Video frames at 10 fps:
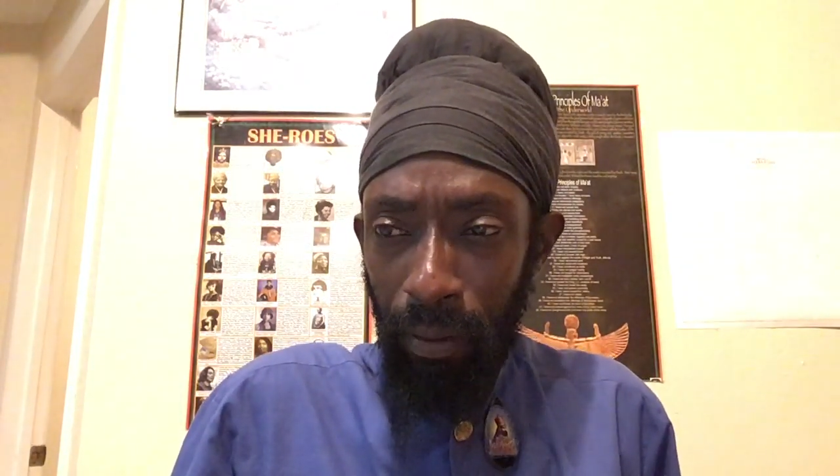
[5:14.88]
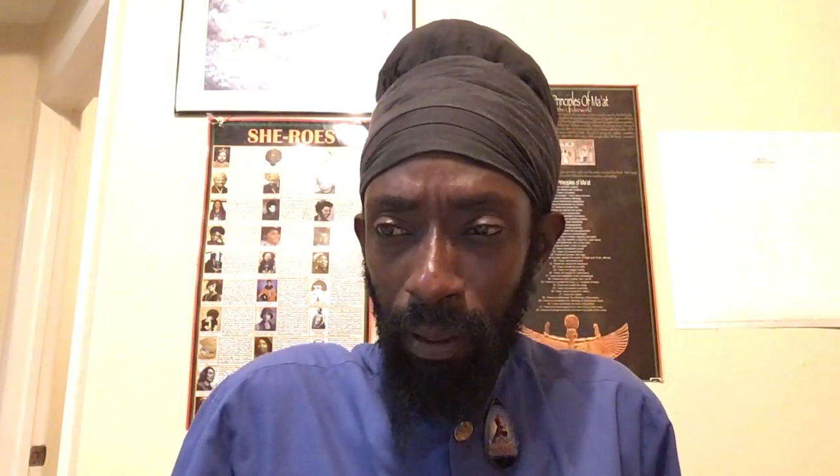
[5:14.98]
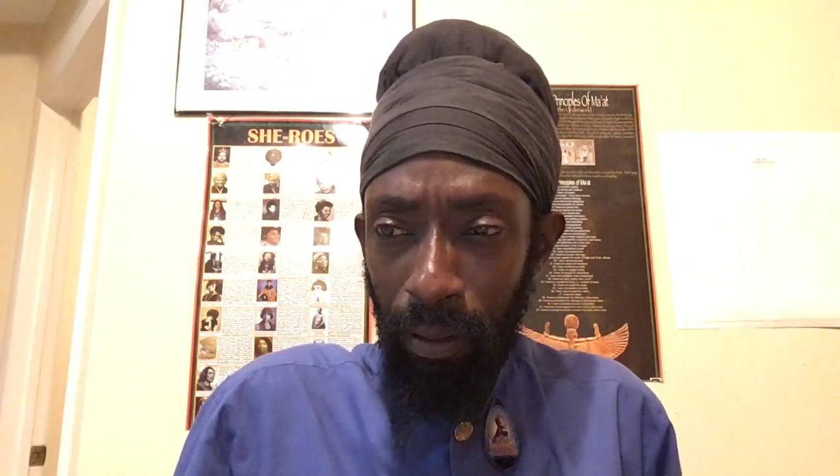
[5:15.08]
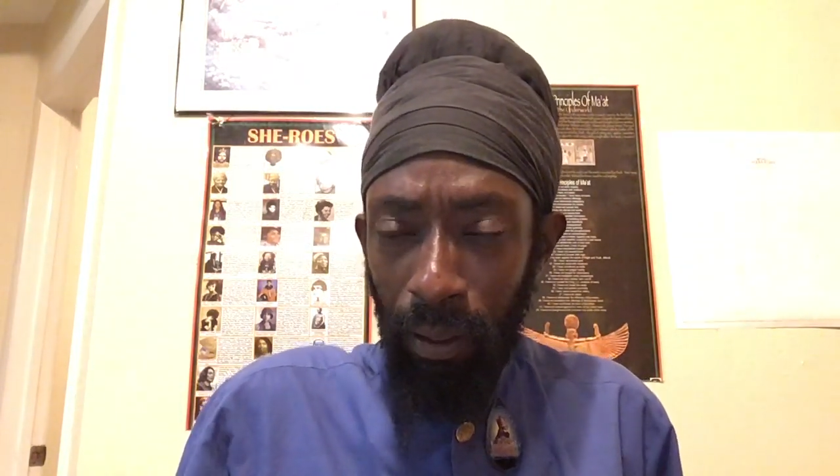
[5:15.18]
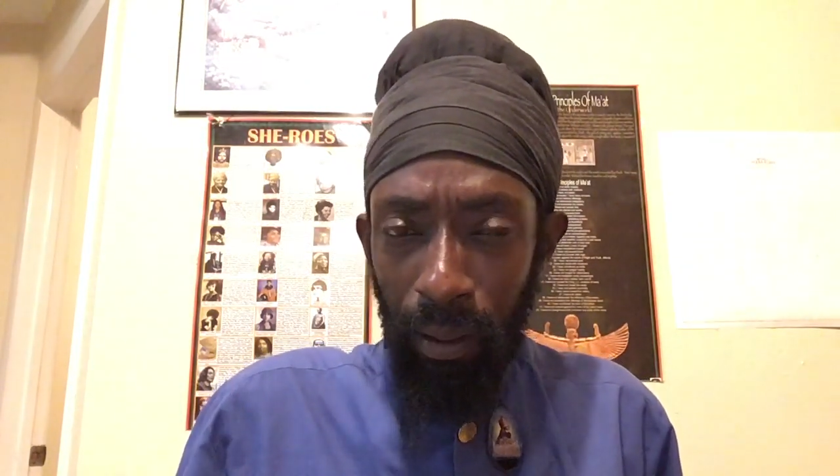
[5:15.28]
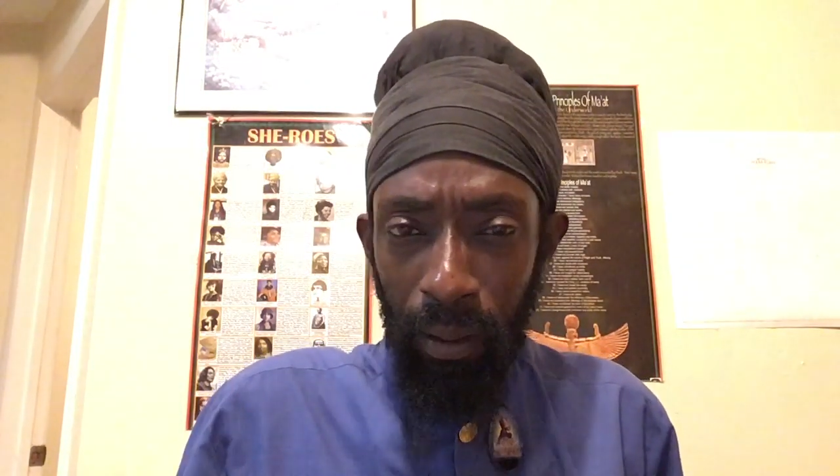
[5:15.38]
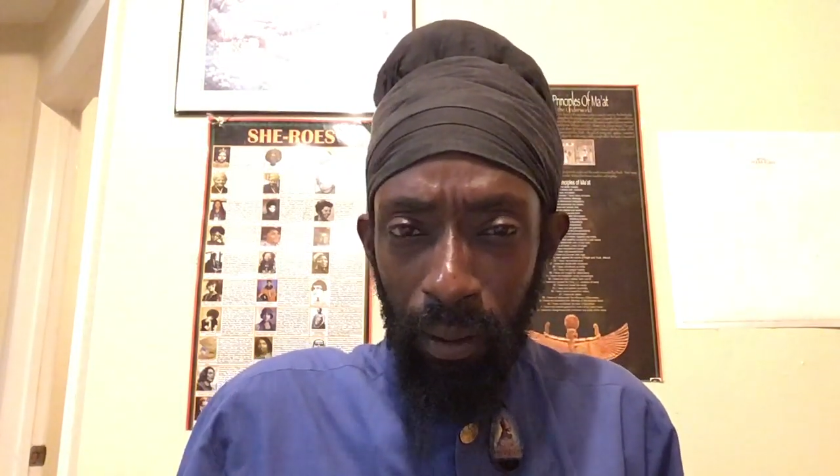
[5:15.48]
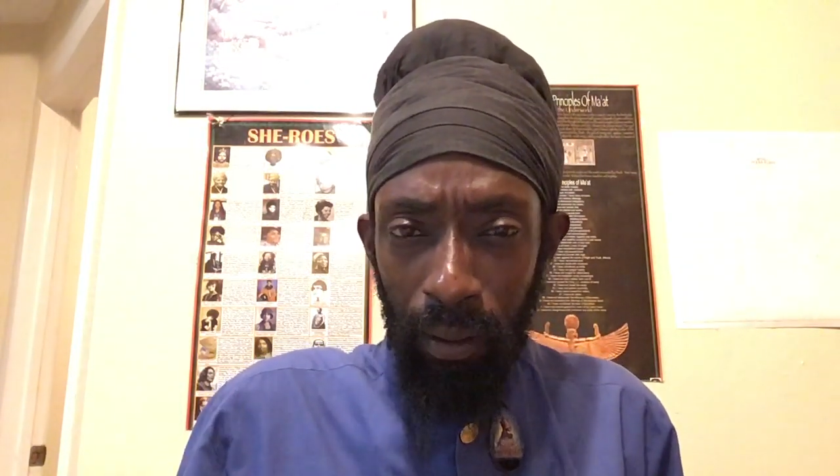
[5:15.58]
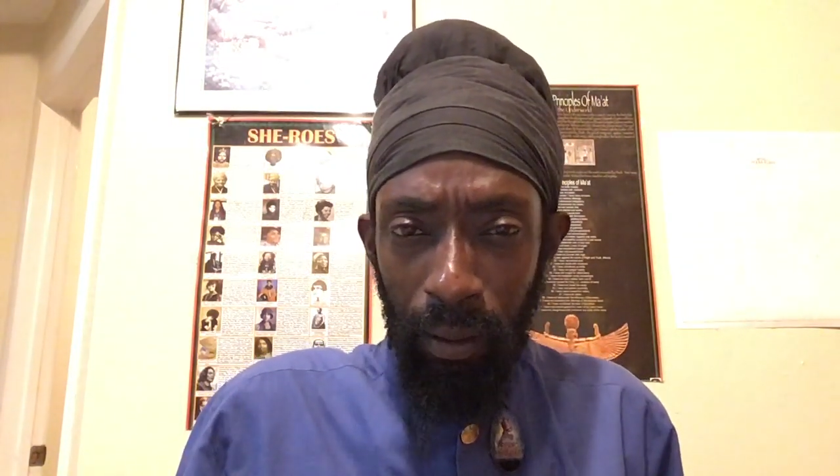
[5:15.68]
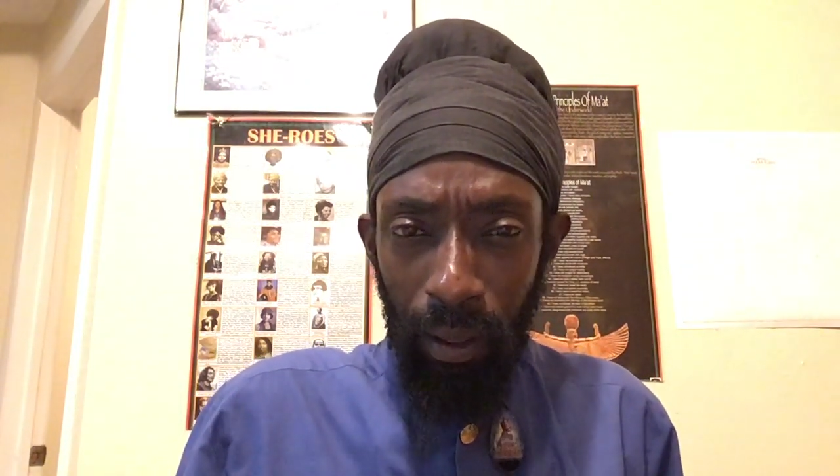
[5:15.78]

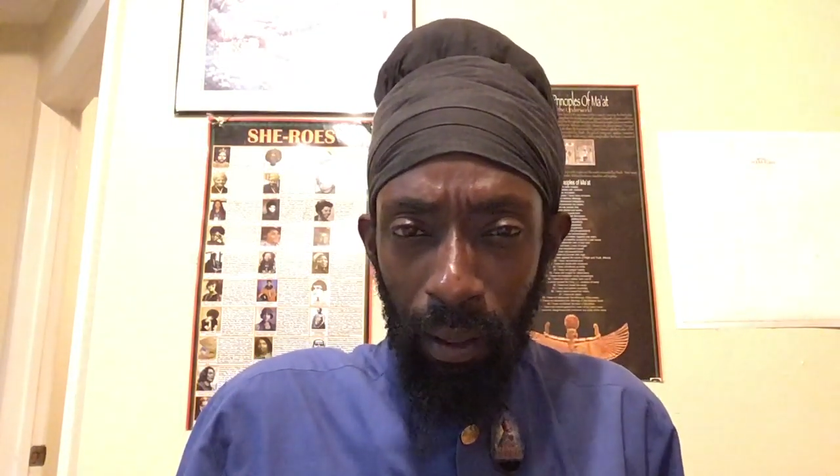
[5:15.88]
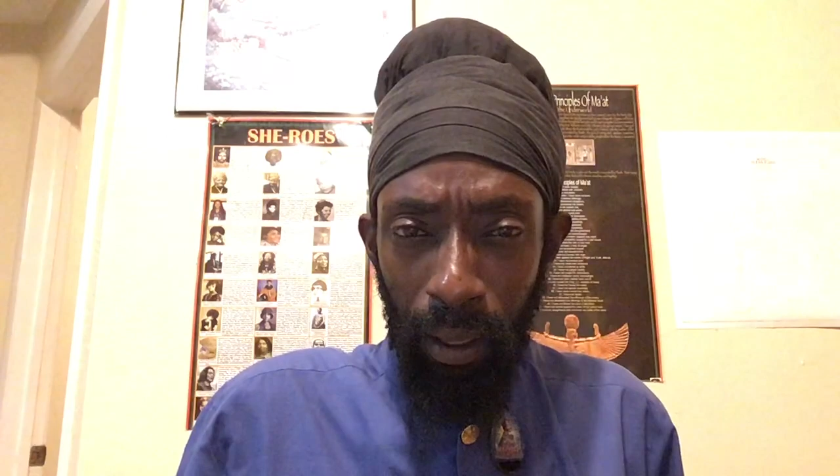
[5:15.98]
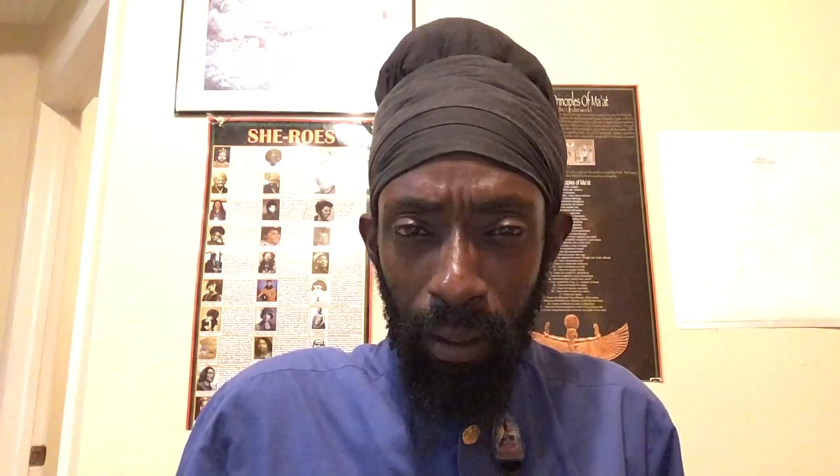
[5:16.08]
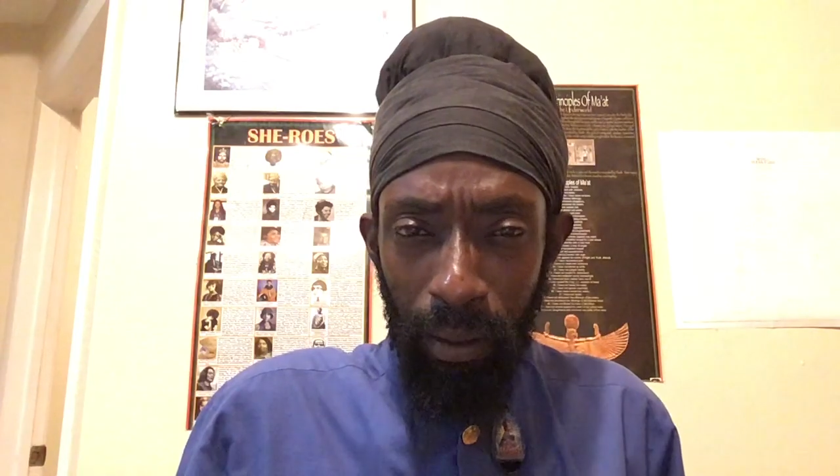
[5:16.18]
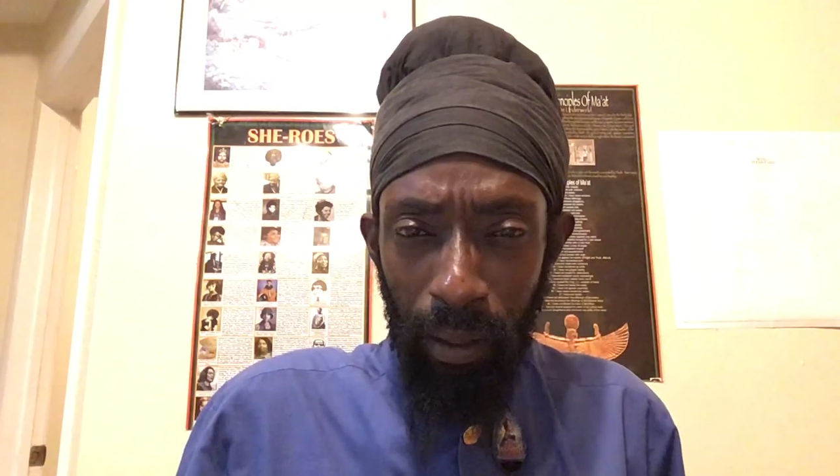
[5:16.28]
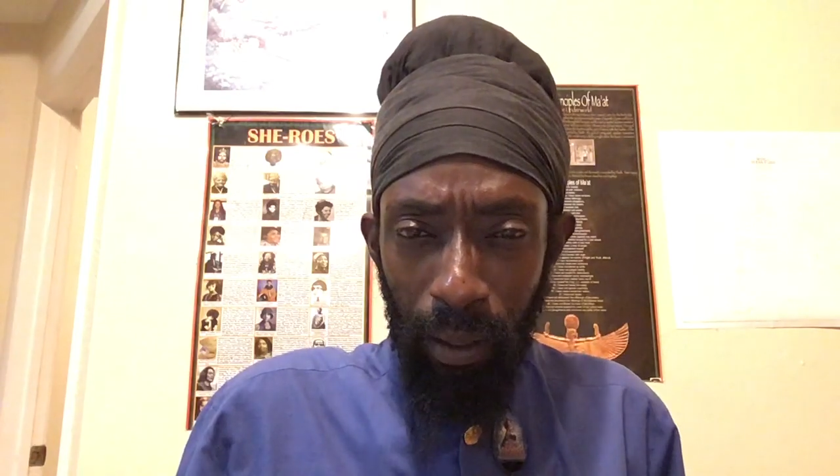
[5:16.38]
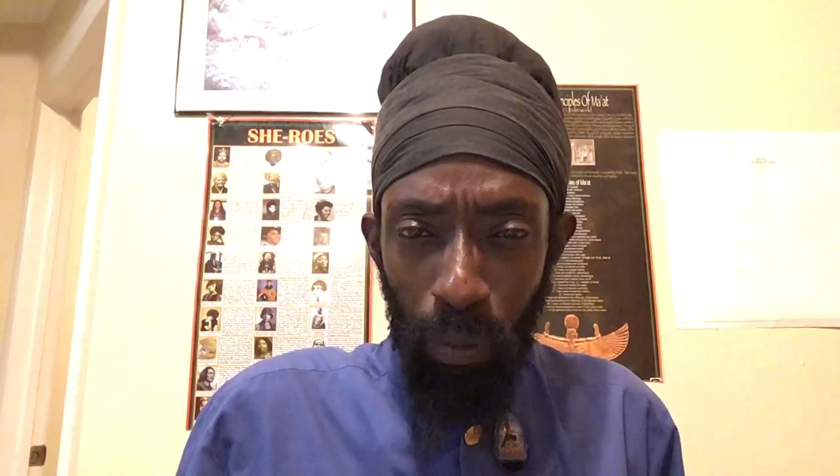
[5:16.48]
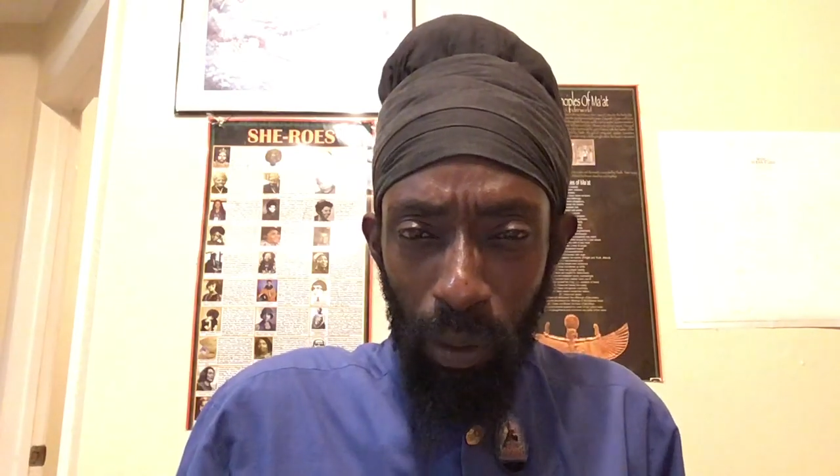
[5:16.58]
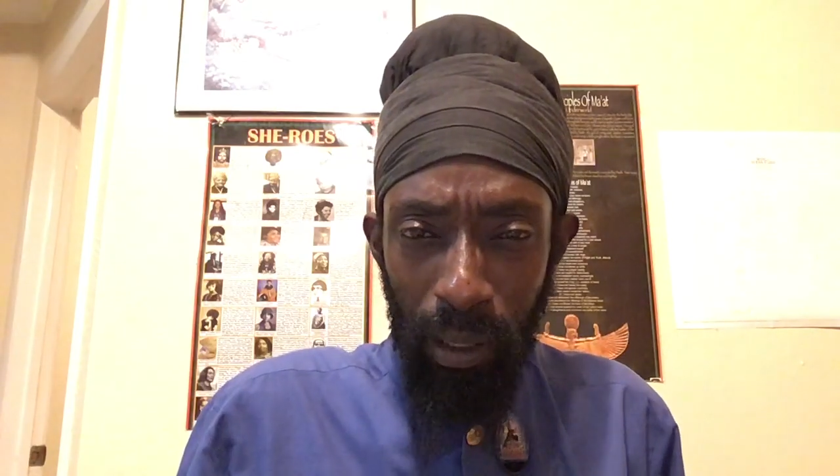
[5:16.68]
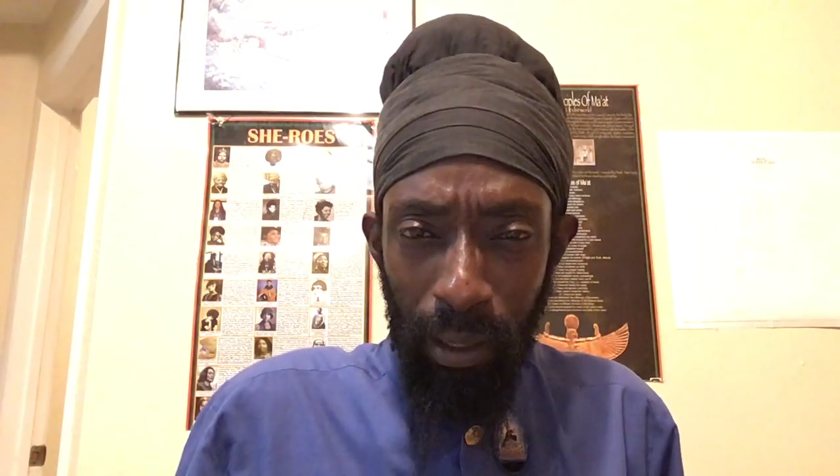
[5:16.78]

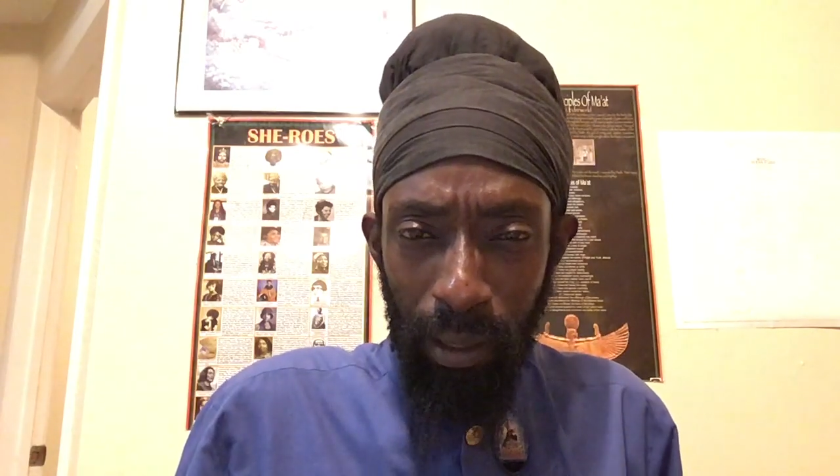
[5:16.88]
it was a